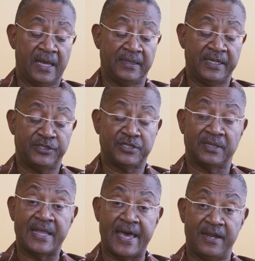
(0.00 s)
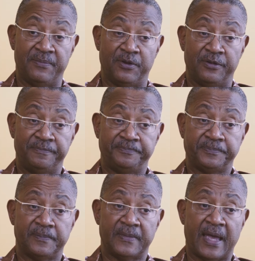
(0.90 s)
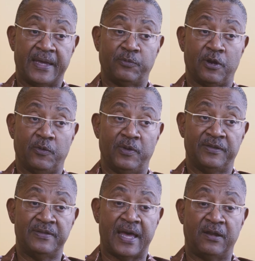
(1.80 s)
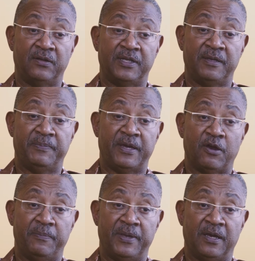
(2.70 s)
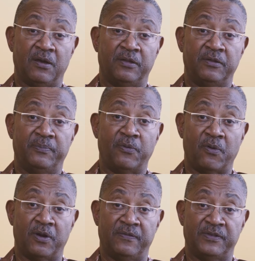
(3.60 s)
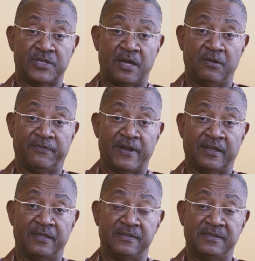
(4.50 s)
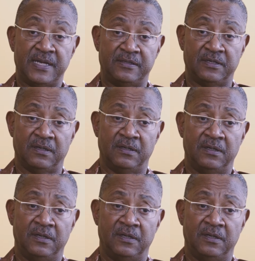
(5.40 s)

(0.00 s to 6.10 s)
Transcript: Alicia Latimer, I had worked with not only her being on the board of the John Hope Franklin Center,